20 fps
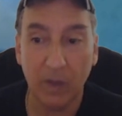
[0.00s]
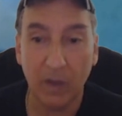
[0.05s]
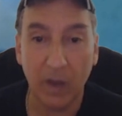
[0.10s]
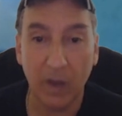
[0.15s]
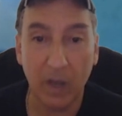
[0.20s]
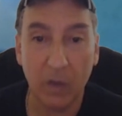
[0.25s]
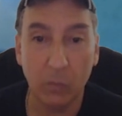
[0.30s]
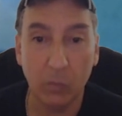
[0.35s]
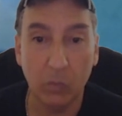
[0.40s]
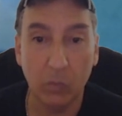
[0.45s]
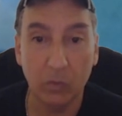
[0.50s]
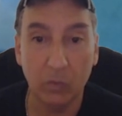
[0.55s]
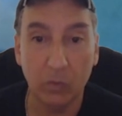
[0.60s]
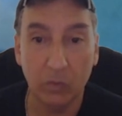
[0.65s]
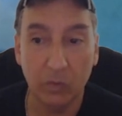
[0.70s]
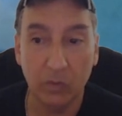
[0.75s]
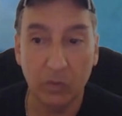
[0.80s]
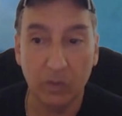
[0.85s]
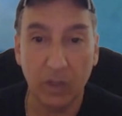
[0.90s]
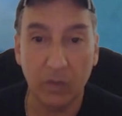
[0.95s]
I will
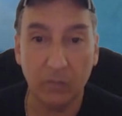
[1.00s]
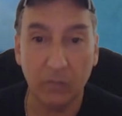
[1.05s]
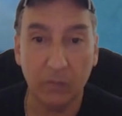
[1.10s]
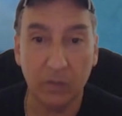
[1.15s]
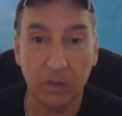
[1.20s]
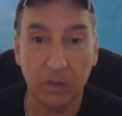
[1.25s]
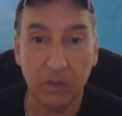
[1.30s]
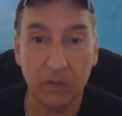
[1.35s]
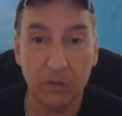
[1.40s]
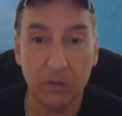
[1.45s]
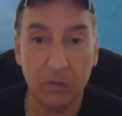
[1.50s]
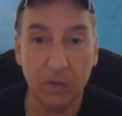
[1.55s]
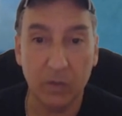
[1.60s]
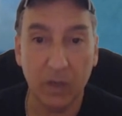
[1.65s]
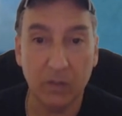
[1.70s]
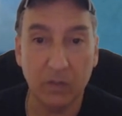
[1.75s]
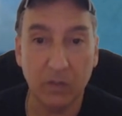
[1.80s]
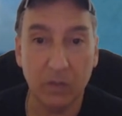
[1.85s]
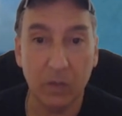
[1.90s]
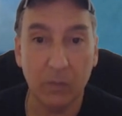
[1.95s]
definitely let you
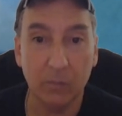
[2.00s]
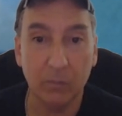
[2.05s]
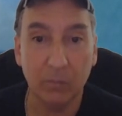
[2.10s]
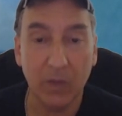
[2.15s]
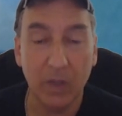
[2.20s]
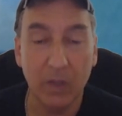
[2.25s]
guys know.